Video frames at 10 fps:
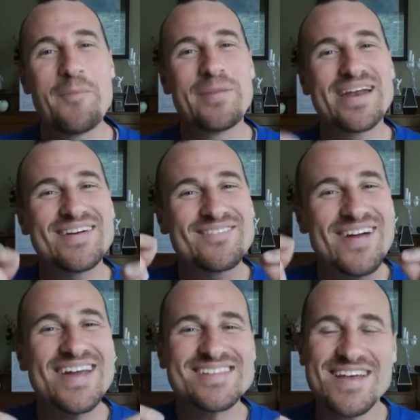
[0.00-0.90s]
But
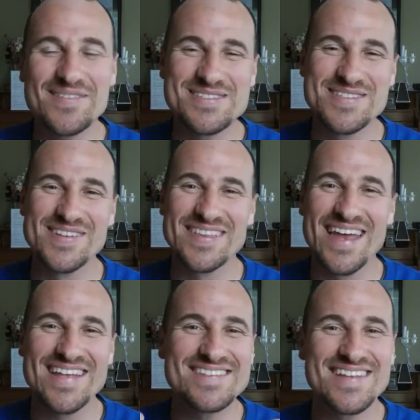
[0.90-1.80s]
right as I was doing
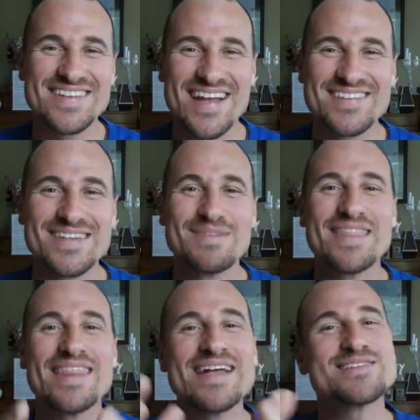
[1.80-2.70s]
that, I sensed God said to me
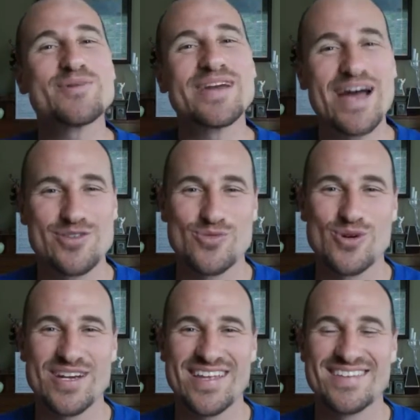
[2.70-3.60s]
that that's the way God's
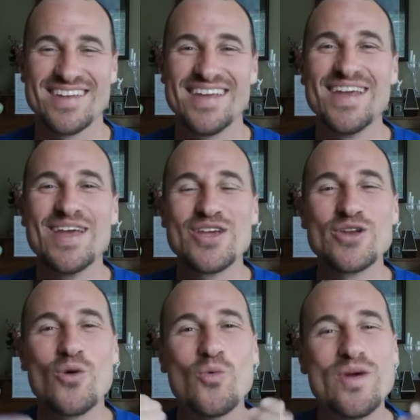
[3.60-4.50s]
word is. You
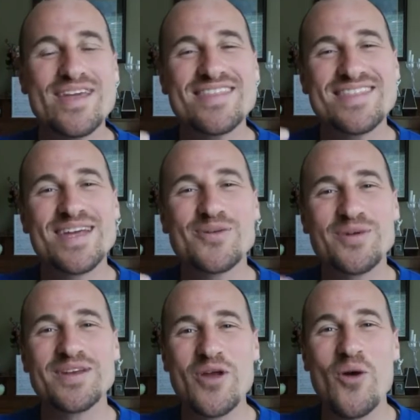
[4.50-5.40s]
know, we think
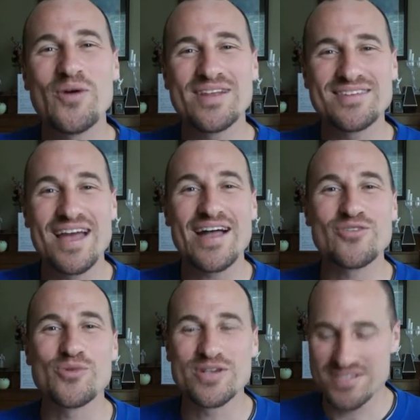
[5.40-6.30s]
we know what
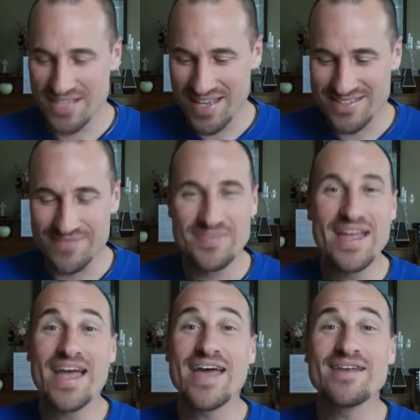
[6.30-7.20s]
God's word says,
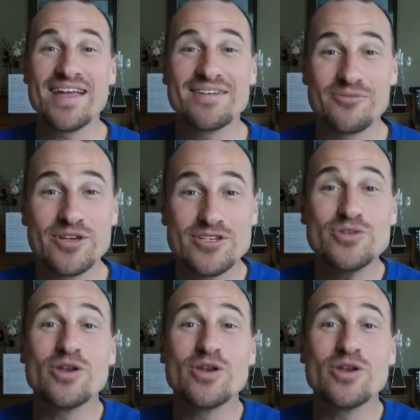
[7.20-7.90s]
and we do.